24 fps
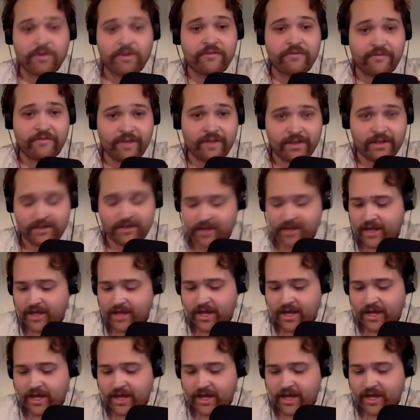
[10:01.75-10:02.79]
feat.
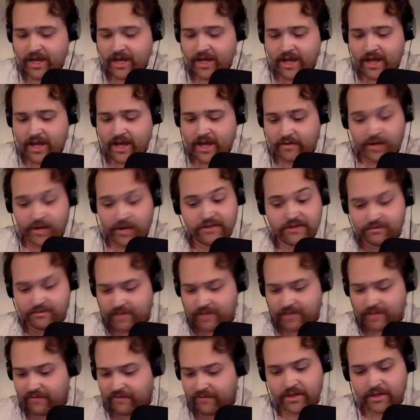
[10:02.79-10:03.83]
You guys are
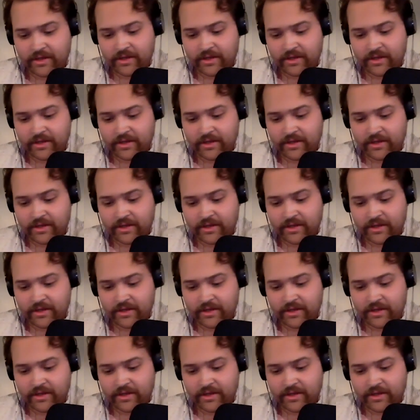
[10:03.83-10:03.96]
definitely